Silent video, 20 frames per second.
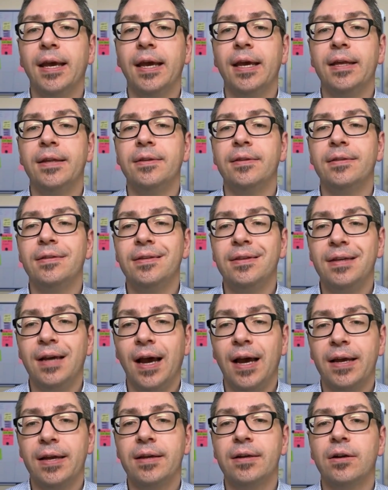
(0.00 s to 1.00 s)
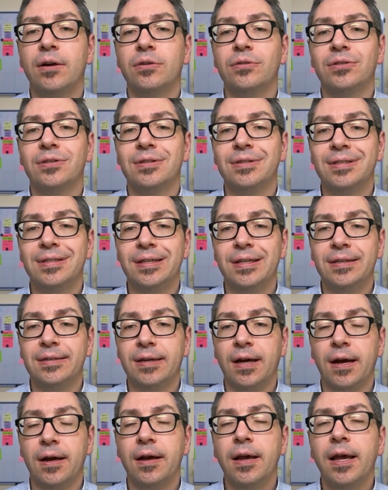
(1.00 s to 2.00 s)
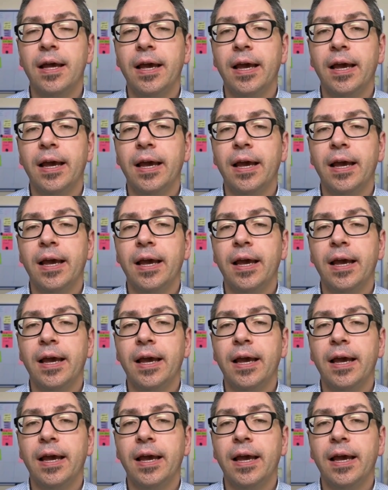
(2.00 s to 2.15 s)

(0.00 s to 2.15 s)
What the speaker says: and the iCloud data.